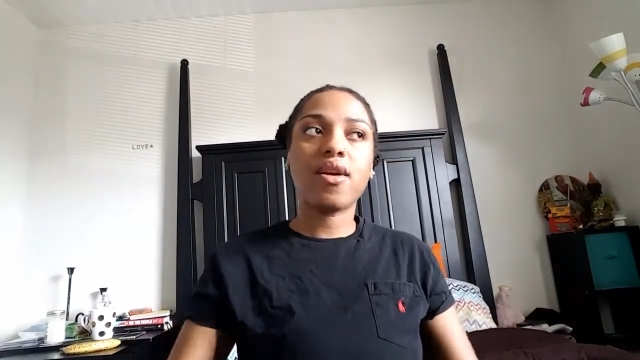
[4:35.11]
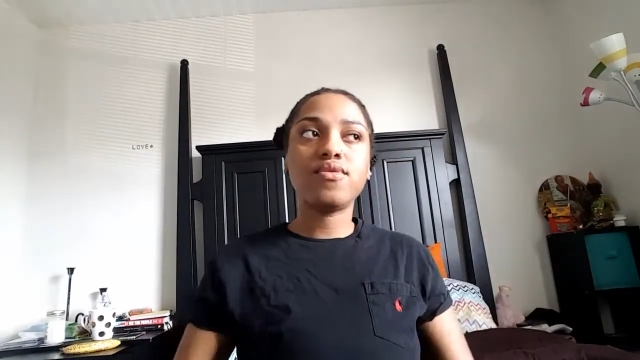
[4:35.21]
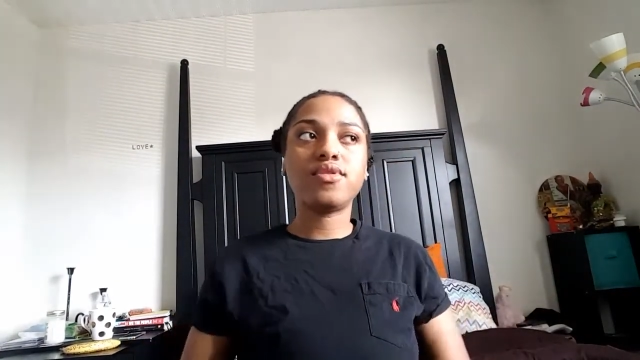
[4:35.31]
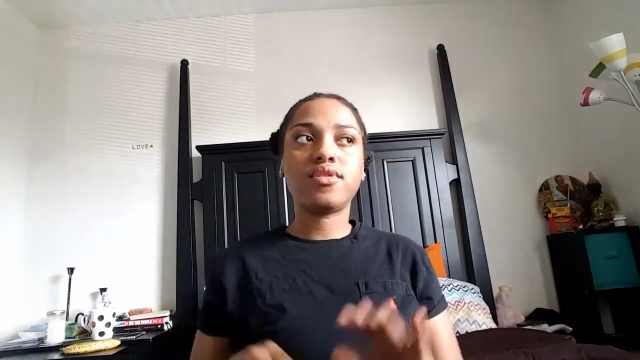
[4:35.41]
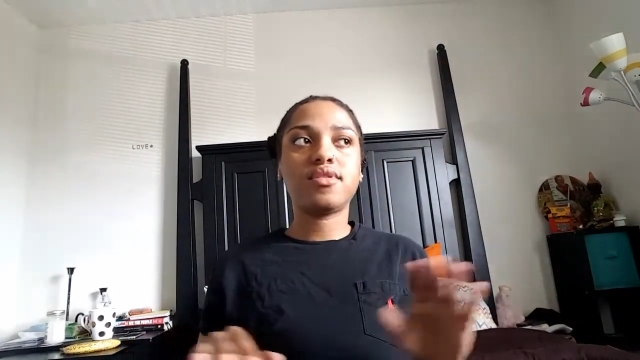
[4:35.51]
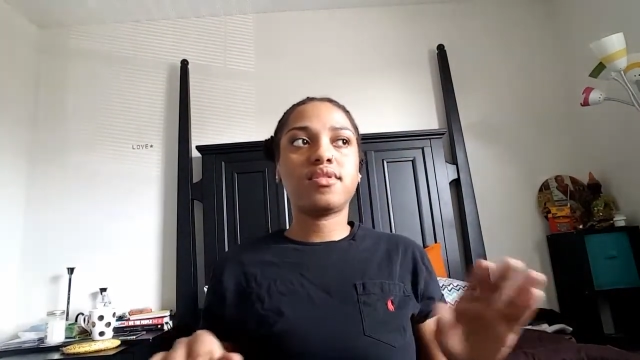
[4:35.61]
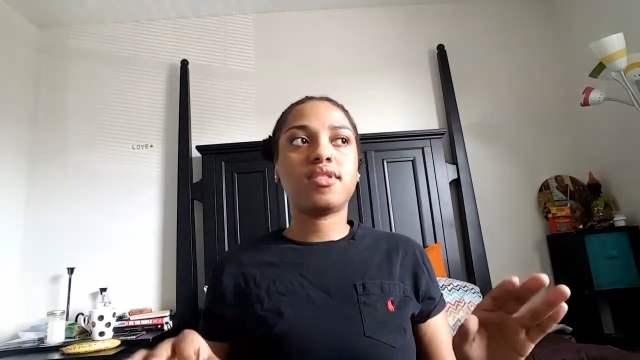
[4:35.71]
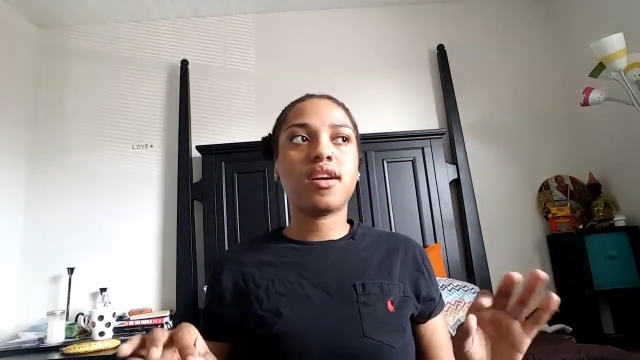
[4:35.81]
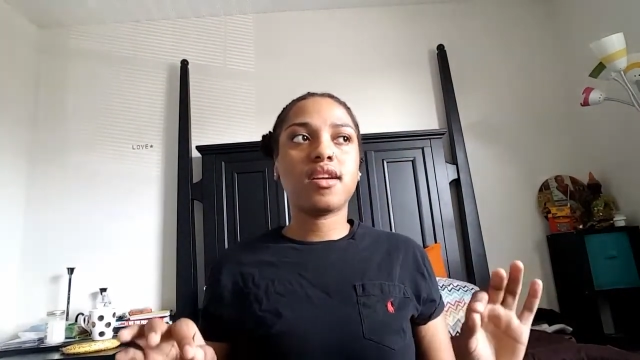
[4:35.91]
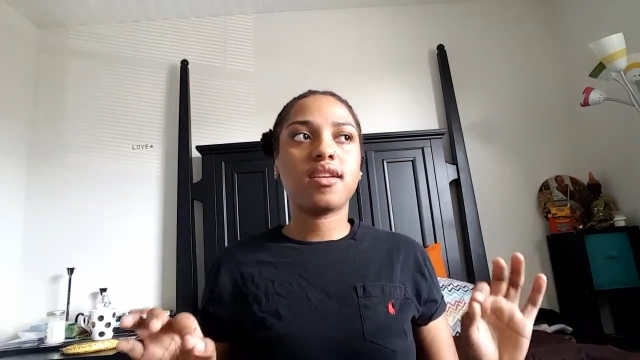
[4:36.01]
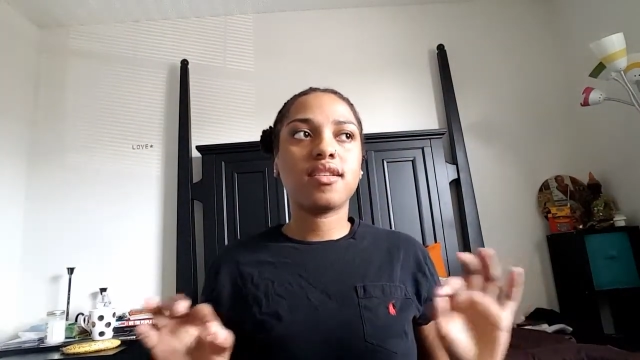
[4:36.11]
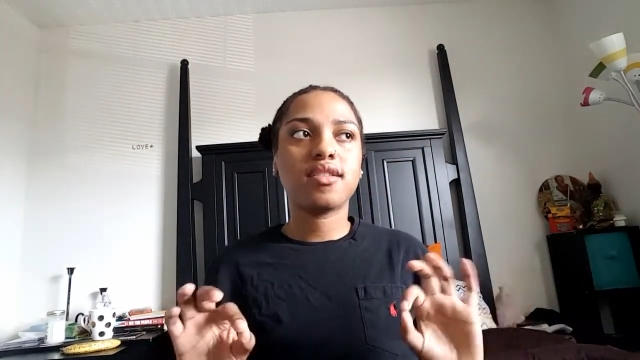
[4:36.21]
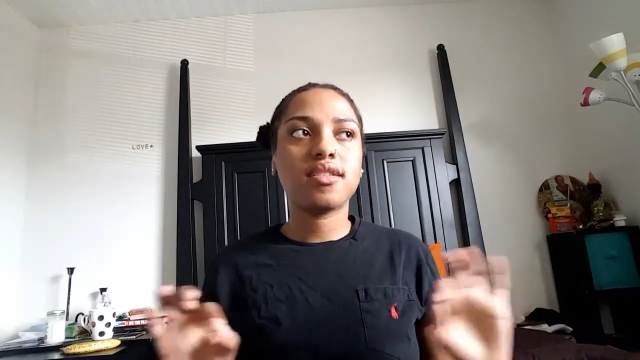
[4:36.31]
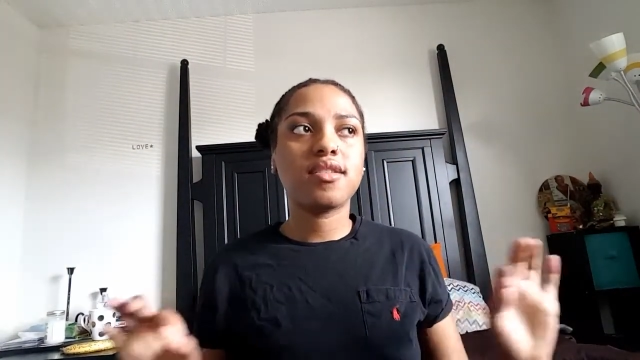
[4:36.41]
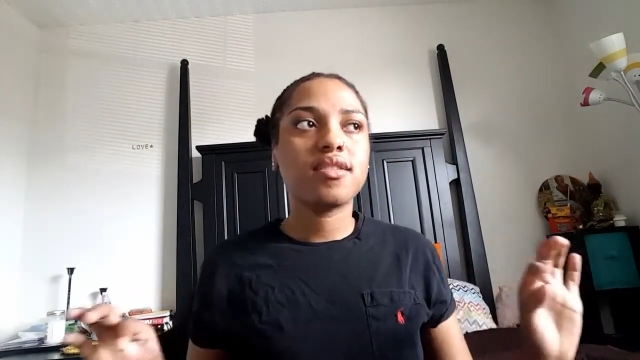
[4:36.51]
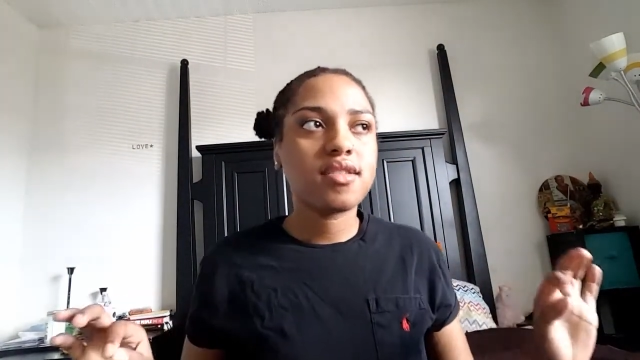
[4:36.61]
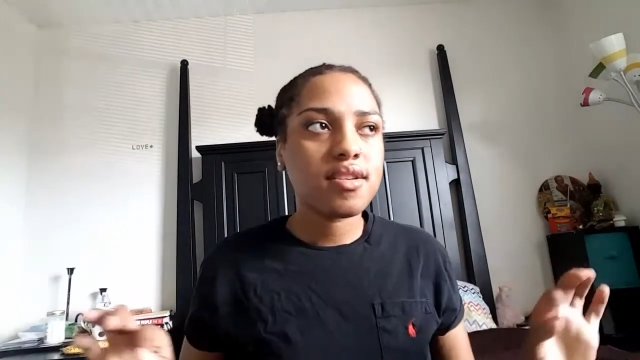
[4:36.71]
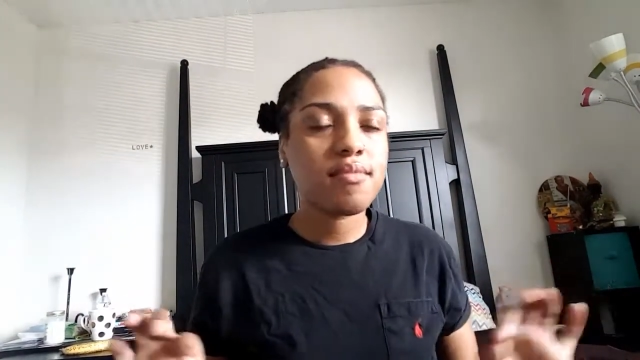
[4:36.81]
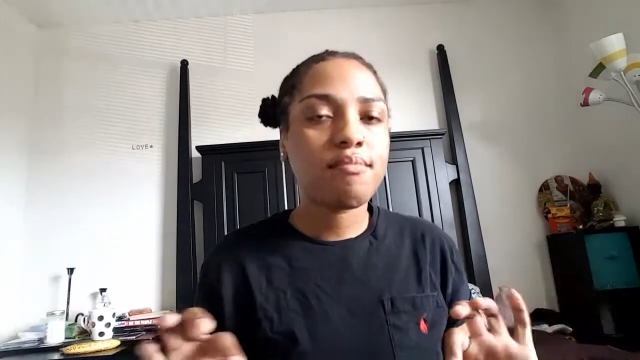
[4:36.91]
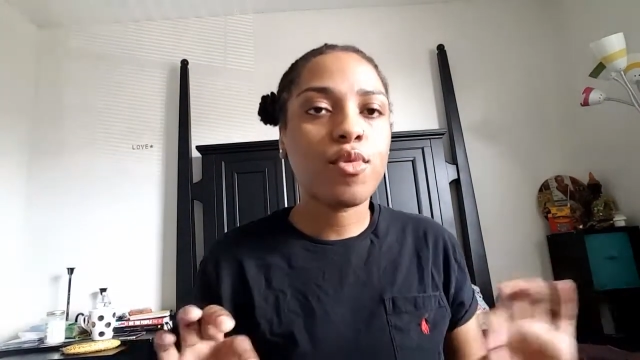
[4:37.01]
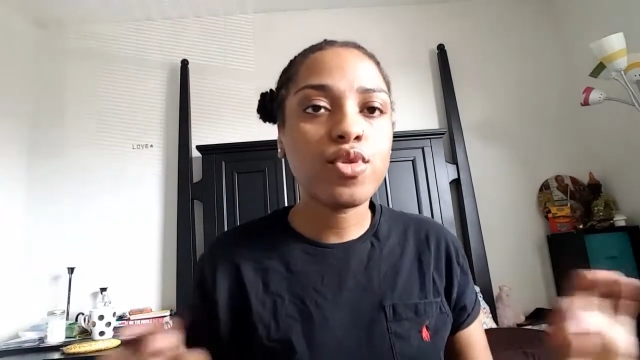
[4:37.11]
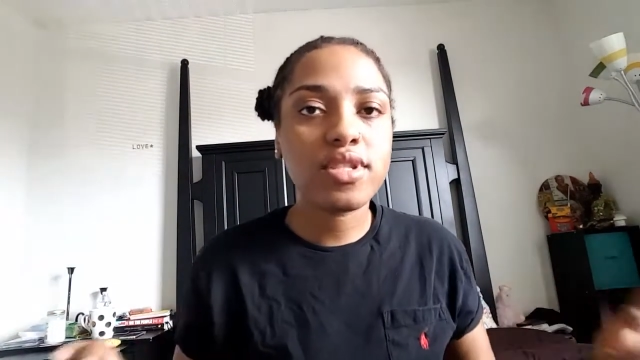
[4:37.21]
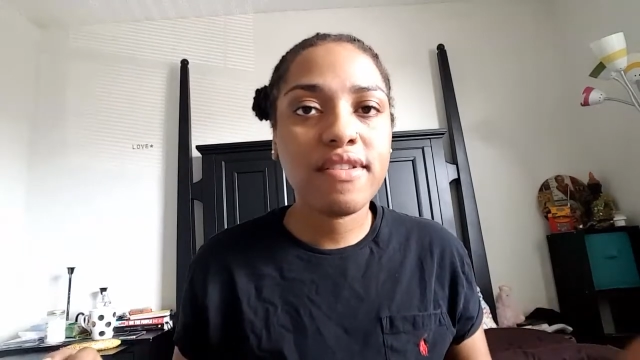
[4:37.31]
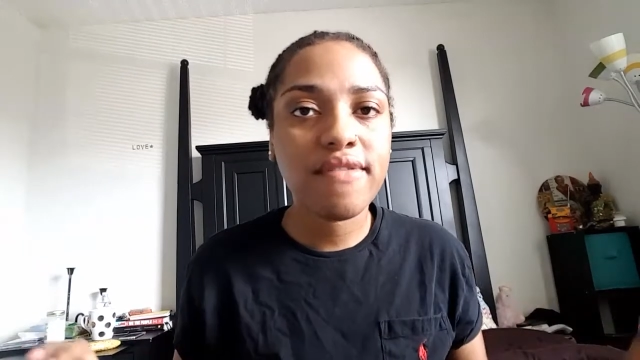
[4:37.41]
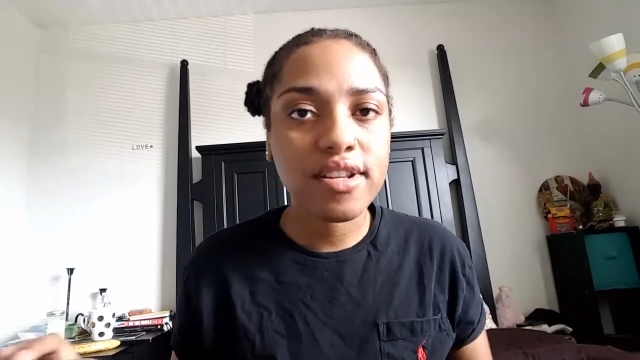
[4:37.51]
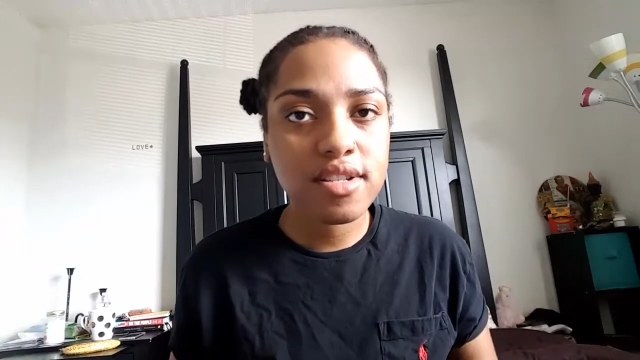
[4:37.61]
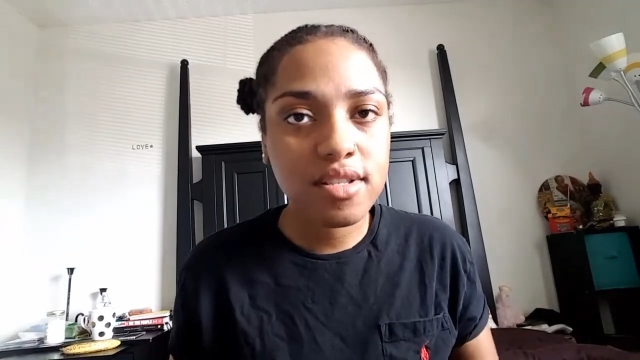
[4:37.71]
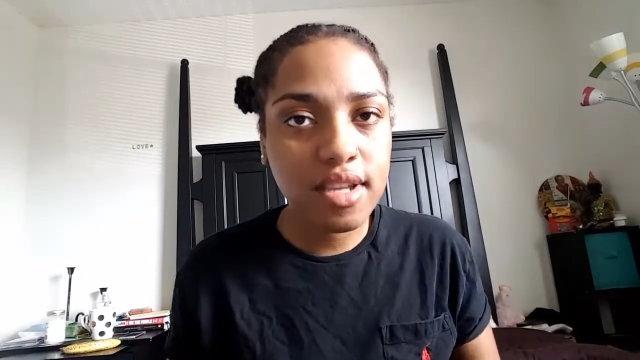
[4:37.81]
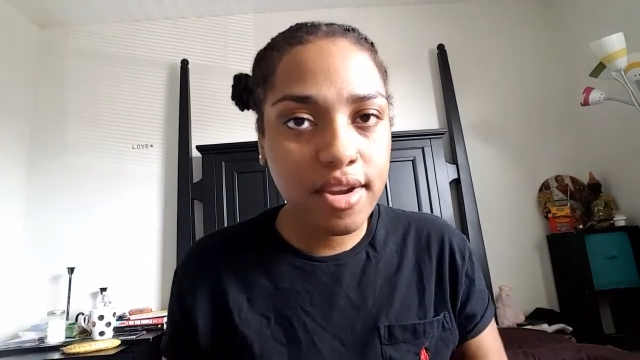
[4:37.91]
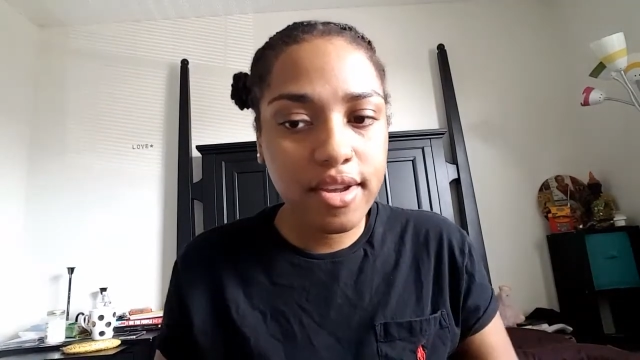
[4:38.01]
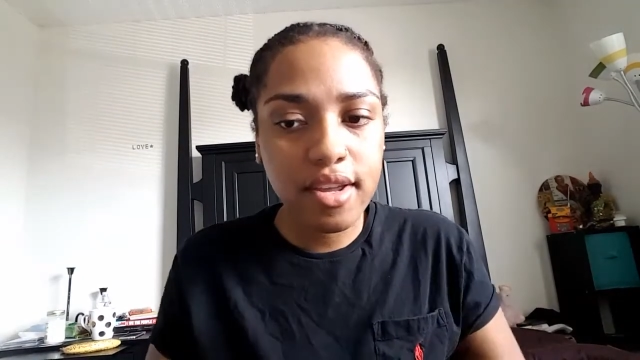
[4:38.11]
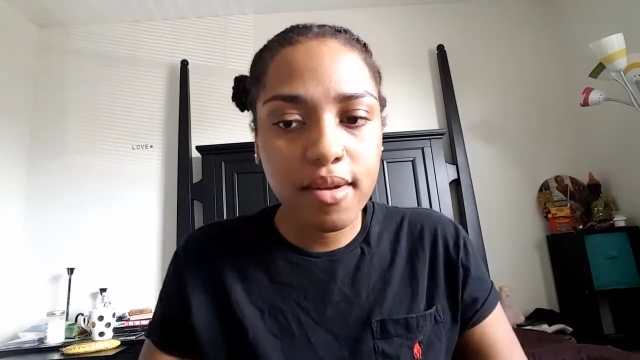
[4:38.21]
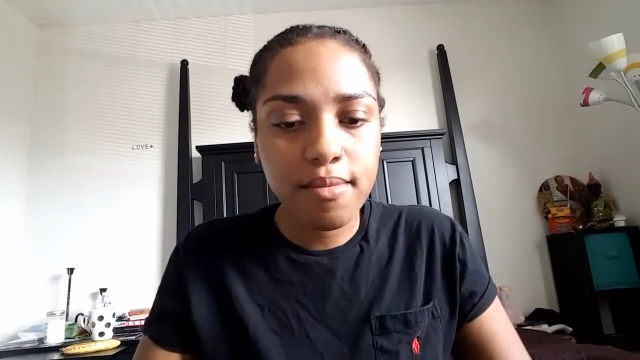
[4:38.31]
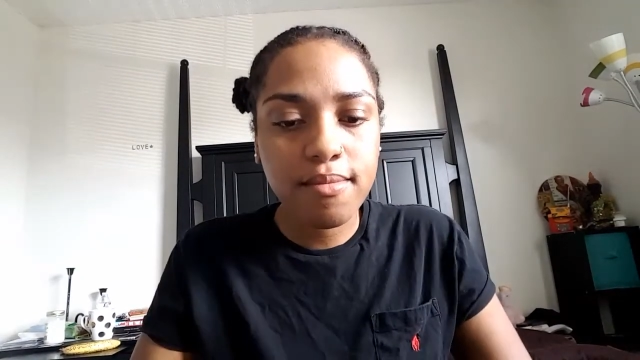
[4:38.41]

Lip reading: I was just like mostly vegetarian,